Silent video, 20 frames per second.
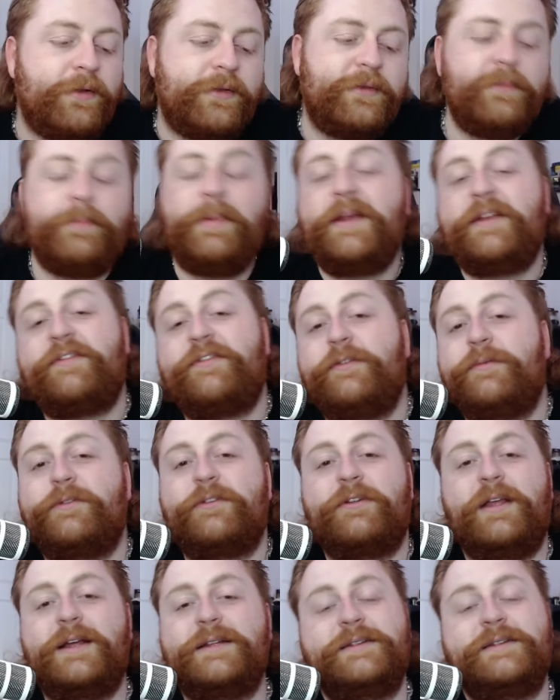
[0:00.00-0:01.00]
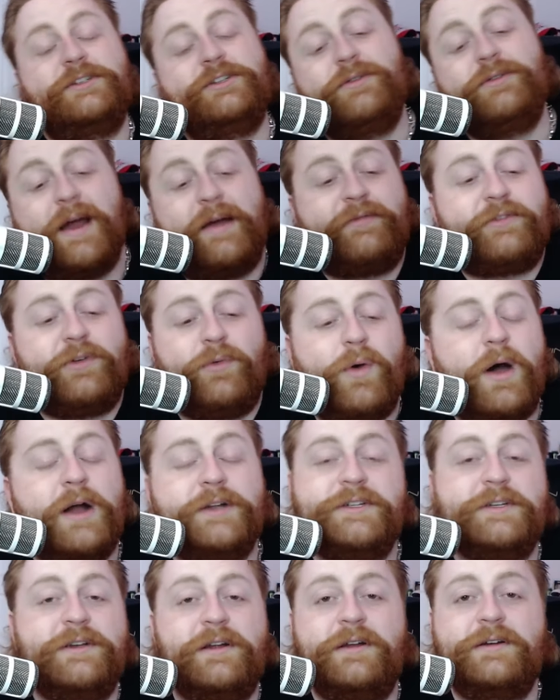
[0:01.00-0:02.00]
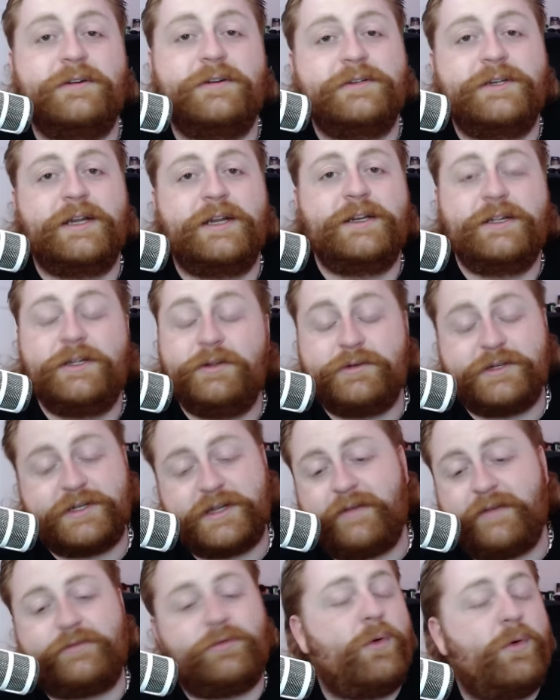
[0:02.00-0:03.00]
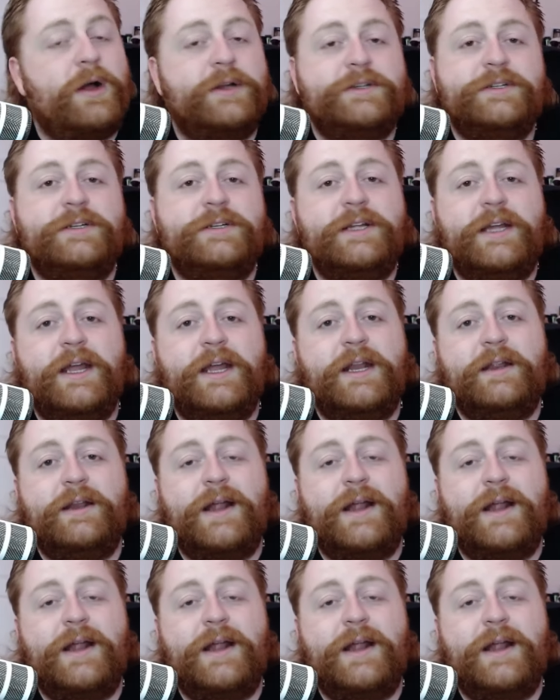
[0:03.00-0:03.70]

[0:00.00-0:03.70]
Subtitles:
The best films are like this. You have to watch it to understand it. You just have to watch it to get it.